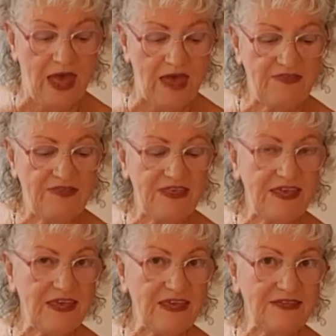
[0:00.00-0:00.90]
And
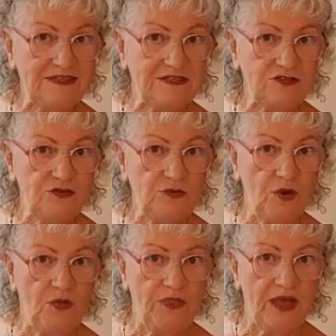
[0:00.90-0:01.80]
these two
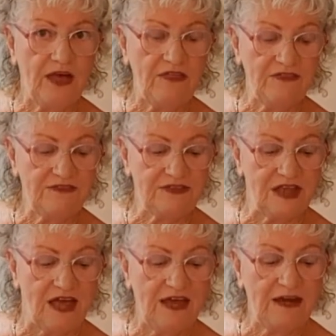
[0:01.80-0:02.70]
on the other
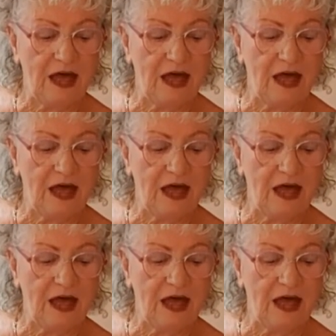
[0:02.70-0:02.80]
side